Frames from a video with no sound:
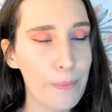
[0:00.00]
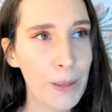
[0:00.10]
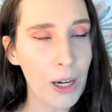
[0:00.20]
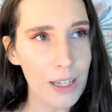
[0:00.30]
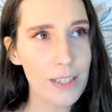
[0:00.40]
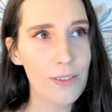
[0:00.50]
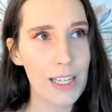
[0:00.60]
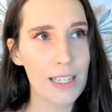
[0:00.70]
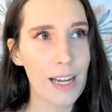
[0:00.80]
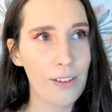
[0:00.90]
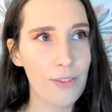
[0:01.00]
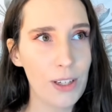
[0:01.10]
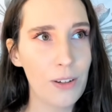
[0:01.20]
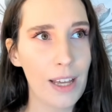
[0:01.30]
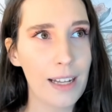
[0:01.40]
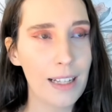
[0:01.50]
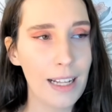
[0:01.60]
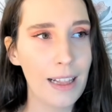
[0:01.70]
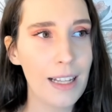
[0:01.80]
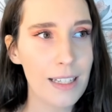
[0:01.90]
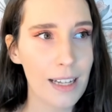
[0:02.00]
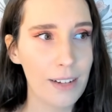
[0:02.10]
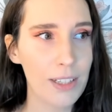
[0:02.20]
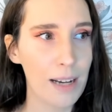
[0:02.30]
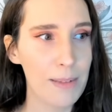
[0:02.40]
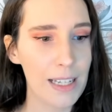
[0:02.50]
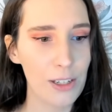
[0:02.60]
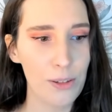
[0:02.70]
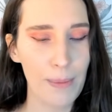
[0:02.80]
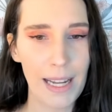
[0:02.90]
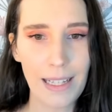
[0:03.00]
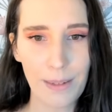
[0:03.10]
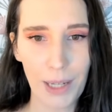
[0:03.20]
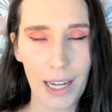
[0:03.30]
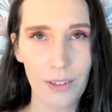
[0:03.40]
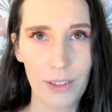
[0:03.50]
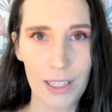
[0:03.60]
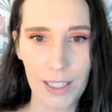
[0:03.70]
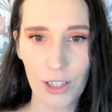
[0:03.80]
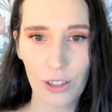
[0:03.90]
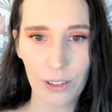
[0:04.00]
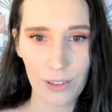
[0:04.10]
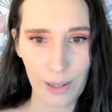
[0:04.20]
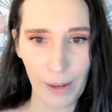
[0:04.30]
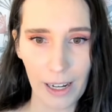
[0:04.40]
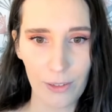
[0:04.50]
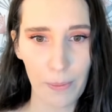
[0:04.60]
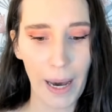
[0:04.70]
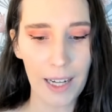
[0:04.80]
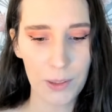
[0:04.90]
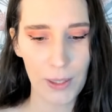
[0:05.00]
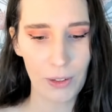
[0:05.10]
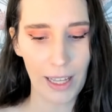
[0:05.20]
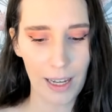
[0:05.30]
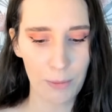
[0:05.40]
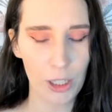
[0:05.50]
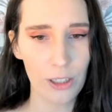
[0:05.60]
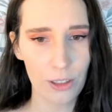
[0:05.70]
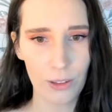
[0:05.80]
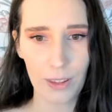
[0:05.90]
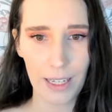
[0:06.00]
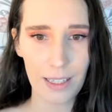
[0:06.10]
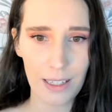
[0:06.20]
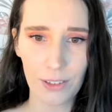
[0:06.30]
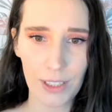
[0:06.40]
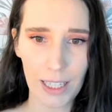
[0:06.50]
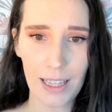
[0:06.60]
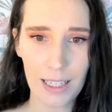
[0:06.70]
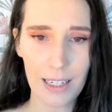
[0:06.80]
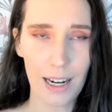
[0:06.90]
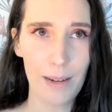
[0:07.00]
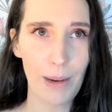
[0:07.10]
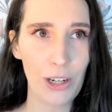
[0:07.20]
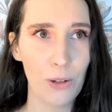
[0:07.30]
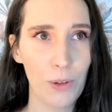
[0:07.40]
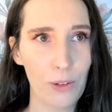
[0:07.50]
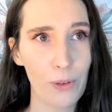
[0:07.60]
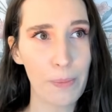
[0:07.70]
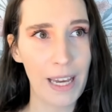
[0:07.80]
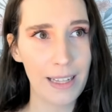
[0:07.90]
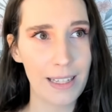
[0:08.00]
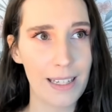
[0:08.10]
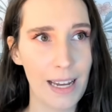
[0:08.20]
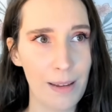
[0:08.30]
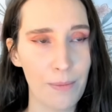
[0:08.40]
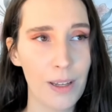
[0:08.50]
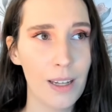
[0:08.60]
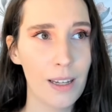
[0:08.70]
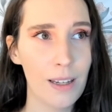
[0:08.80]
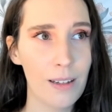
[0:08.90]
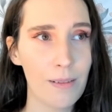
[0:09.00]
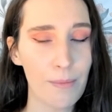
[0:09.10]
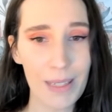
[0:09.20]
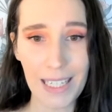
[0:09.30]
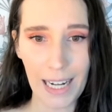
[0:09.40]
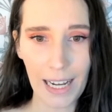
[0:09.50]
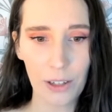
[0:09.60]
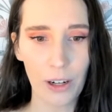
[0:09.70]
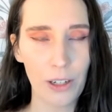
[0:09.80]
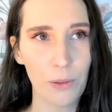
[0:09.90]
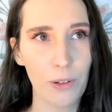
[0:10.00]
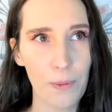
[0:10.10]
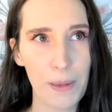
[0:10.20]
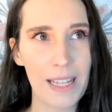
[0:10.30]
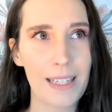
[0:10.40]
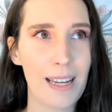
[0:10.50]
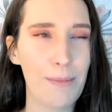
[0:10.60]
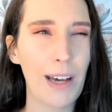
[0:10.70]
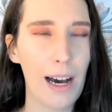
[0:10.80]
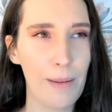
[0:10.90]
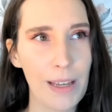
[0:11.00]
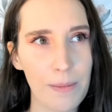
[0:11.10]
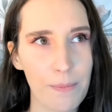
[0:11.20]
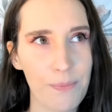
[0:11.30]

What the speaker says: because of this, I feel that in this lifetime, it's like you made some kind of a decision or some kind of a pact where you're like, I'm going to do things differently this time. I don't want to repeat the same mistake, or I don't want to repeat the same karmic